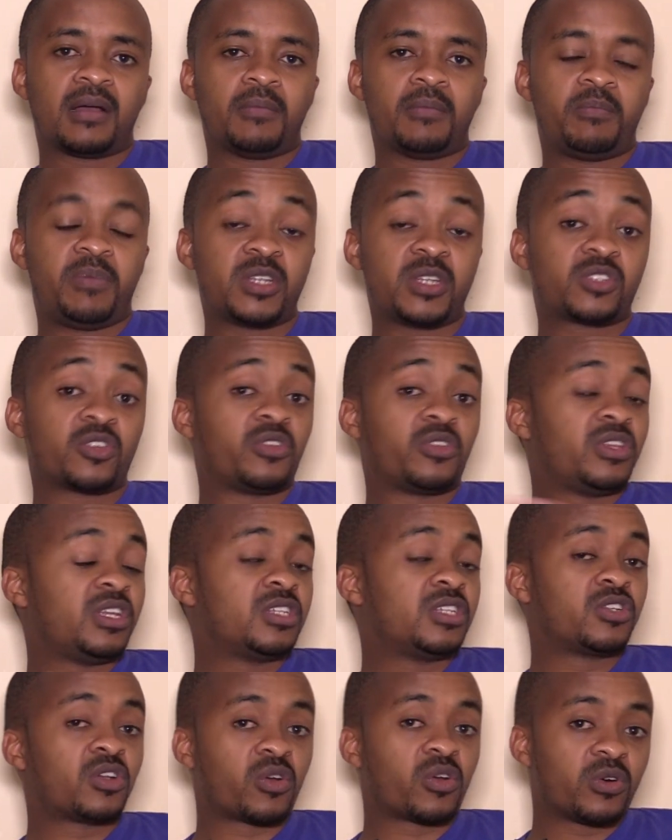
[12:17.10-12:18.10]
based on
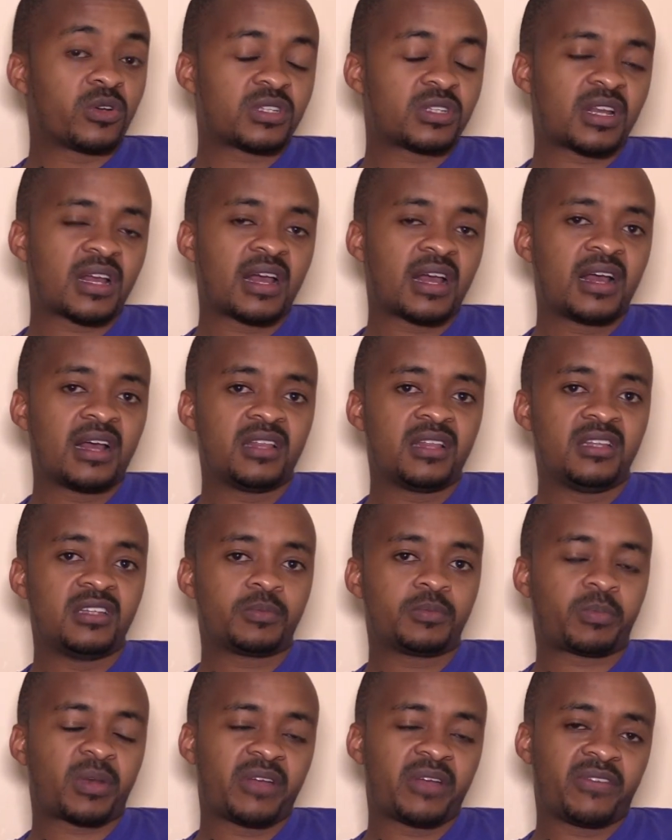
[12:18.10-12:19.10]
these laws, these
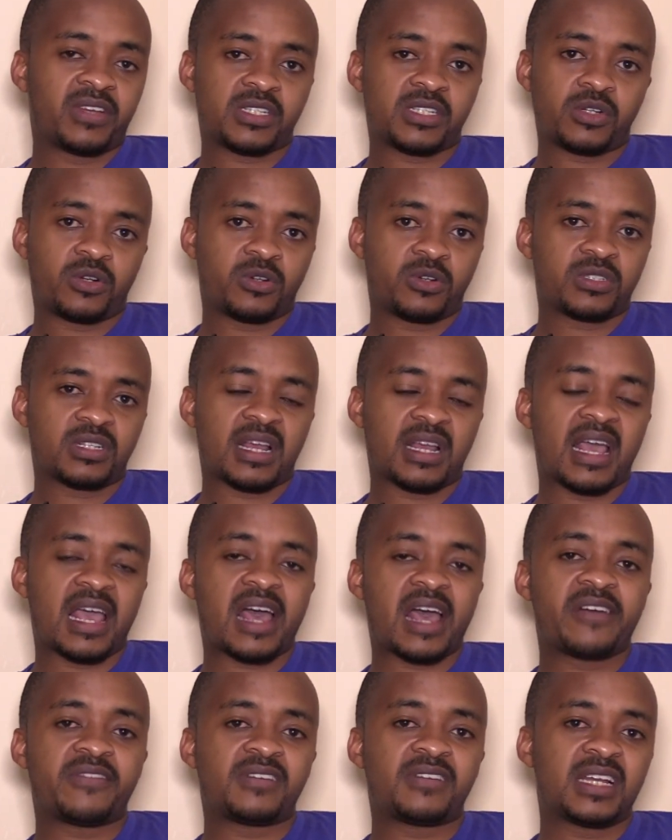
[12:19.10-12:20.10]
privacy laws, I
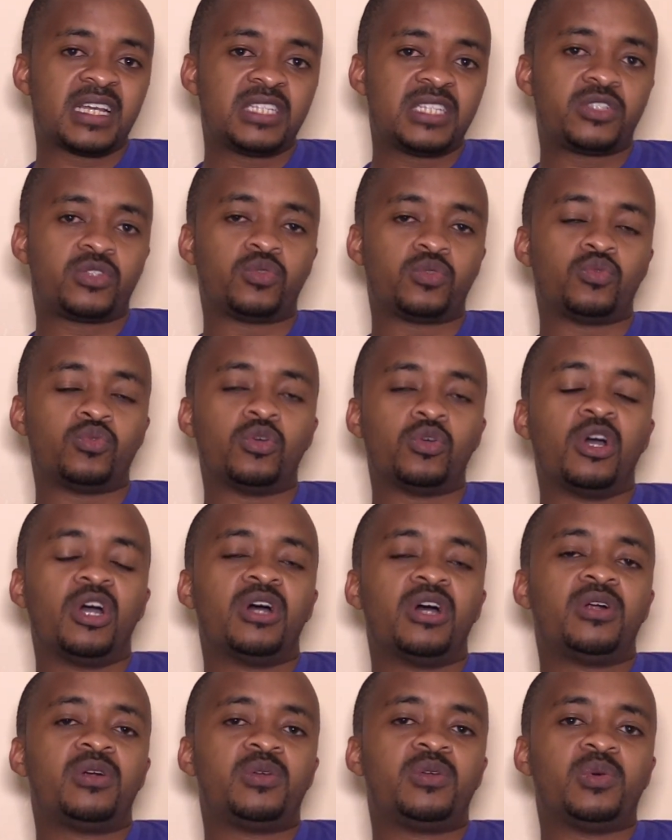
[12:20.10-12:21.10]
have a right to
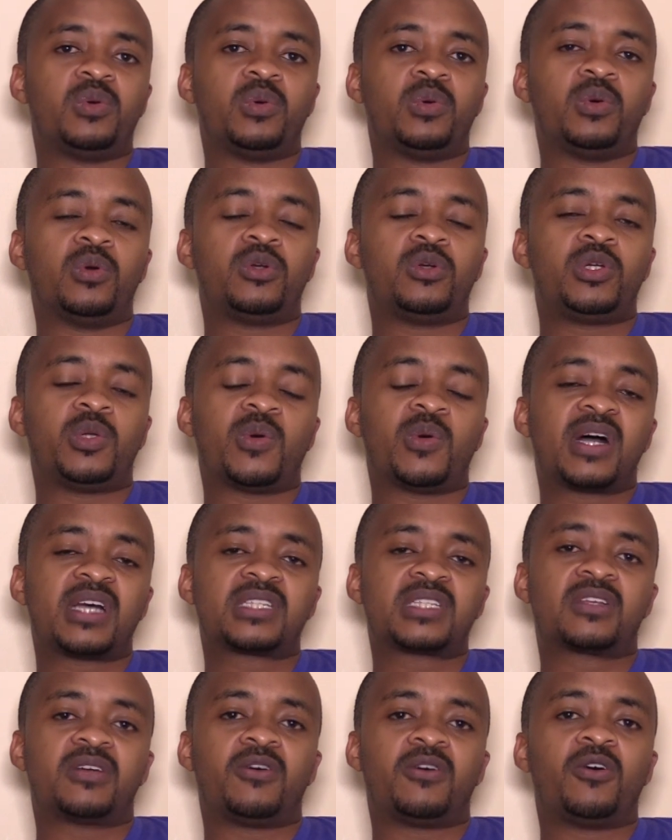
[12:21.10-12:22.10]

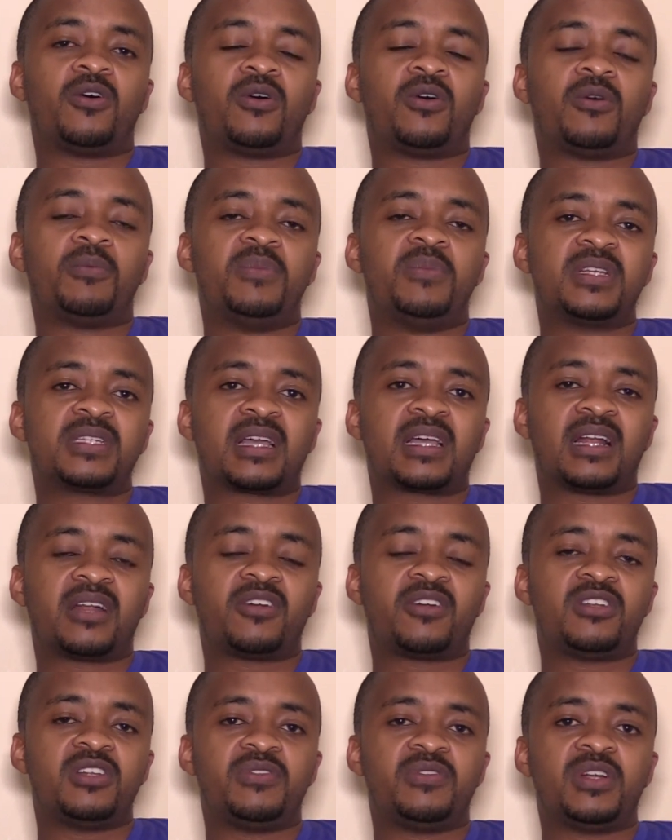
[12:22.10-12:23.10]
ask, or basically
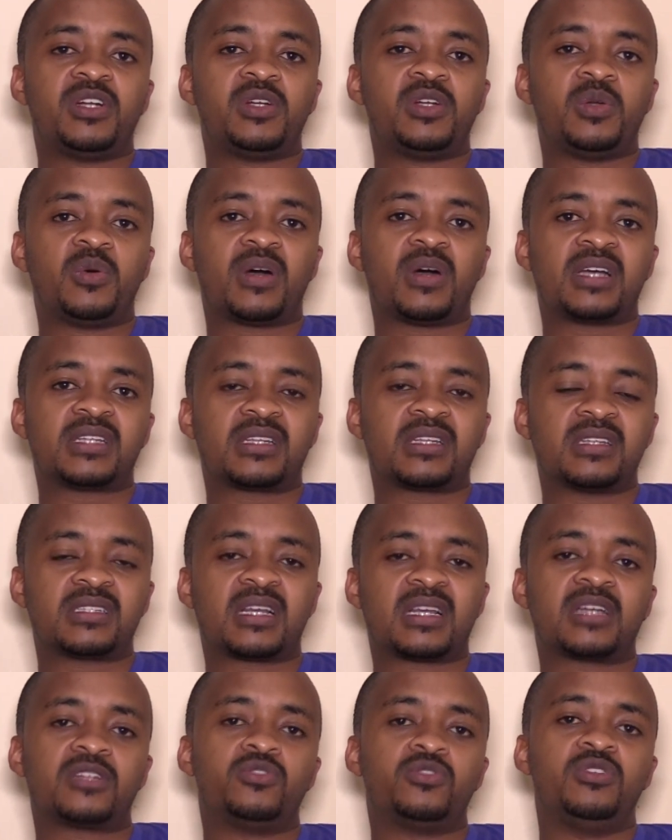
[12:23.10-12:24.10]
not even to ask, is
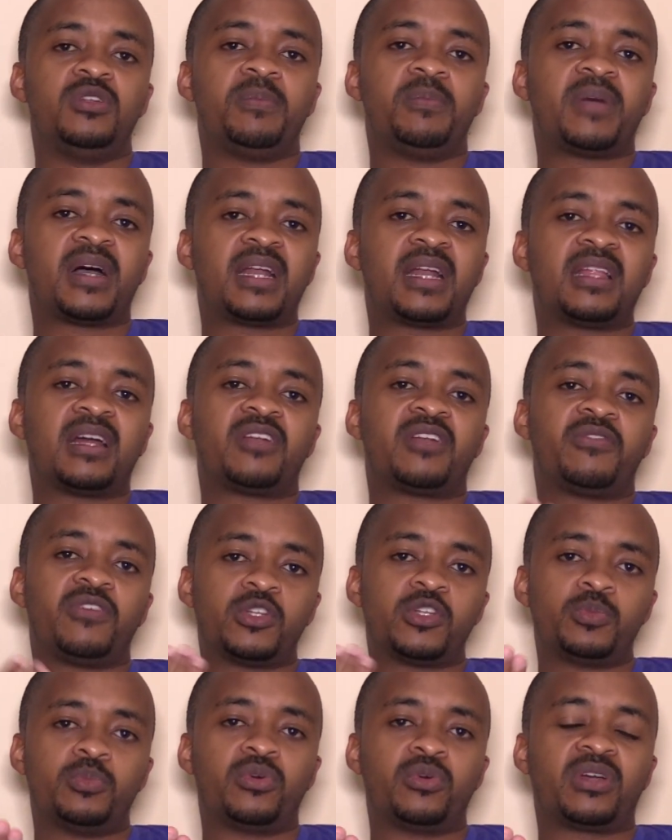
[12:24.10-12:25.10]
that to demand that
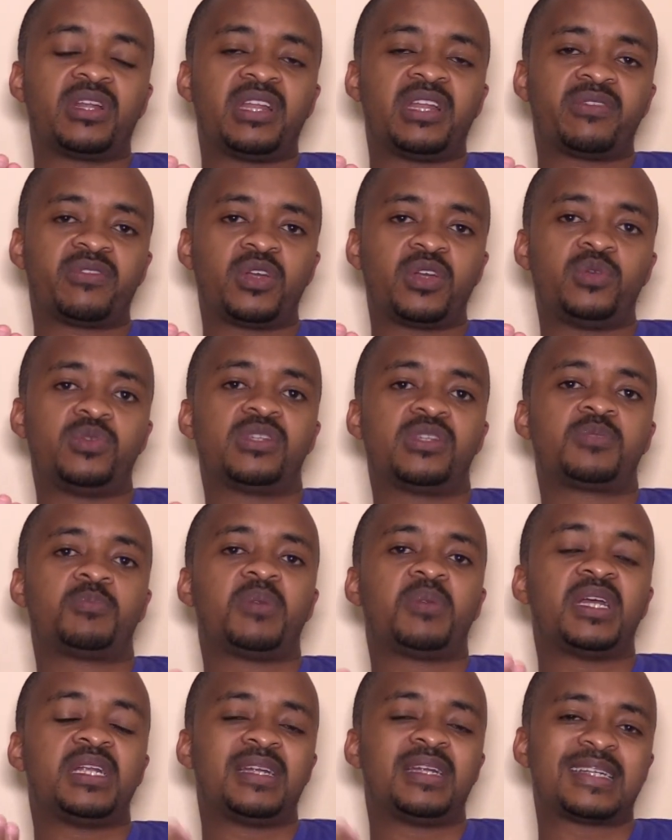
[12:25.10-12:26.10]
Facebook never uses
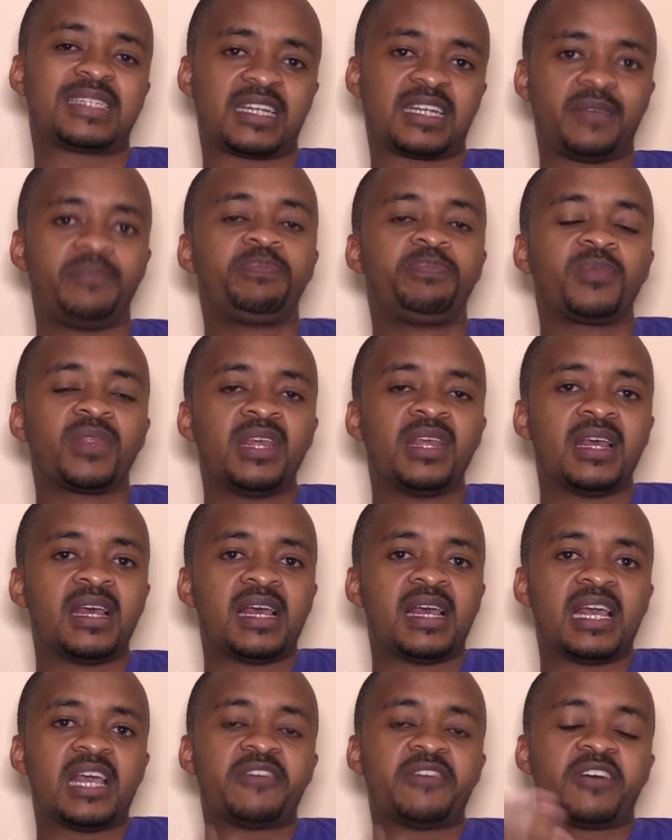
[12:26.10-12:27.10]
my data
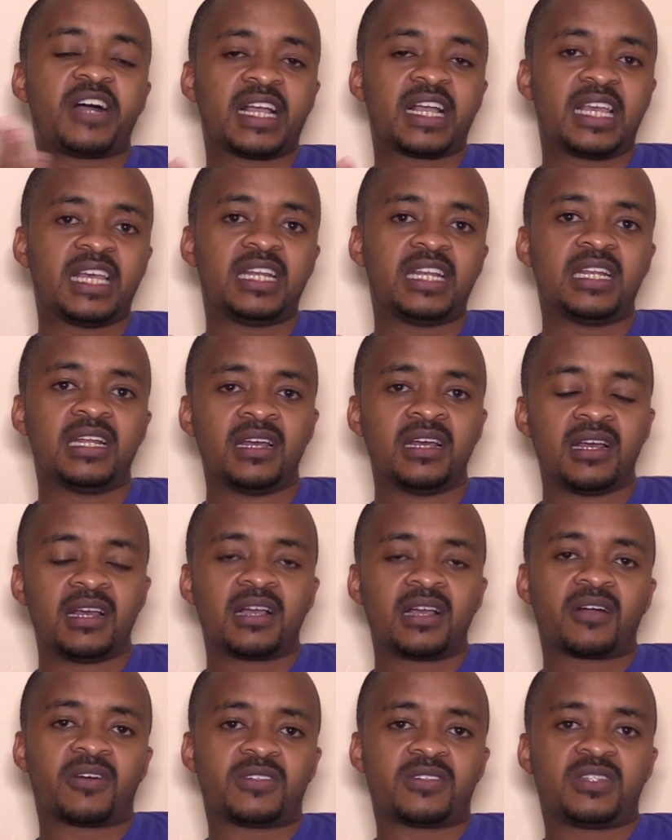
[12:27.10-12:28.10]
ever again,
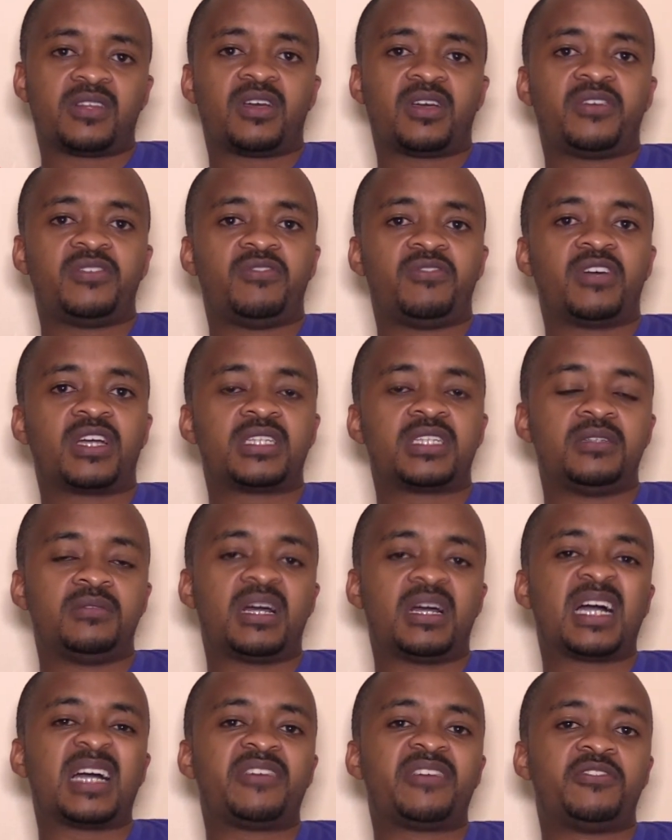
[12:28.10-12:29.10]
because now
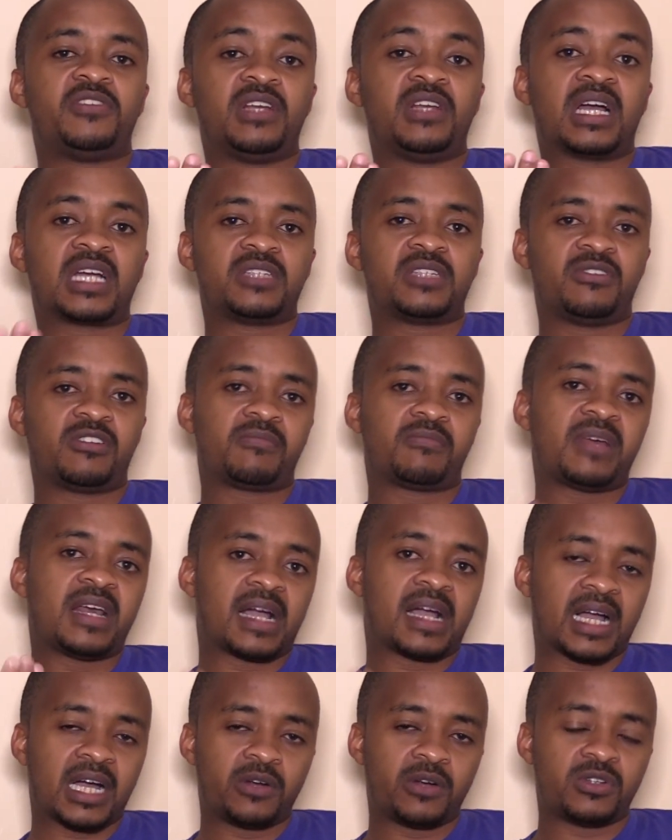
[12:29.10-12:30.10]
I have deactivated my
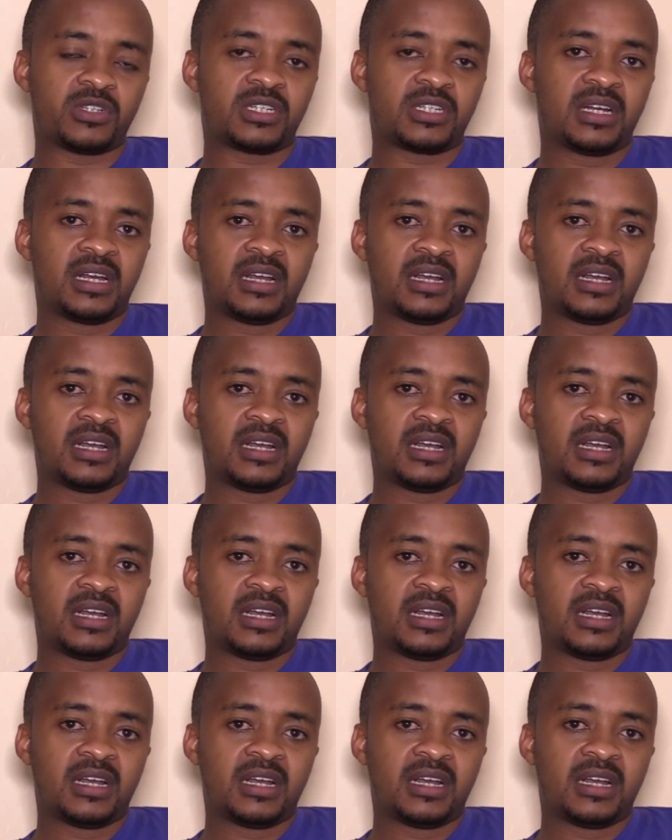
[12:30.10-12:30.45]
account.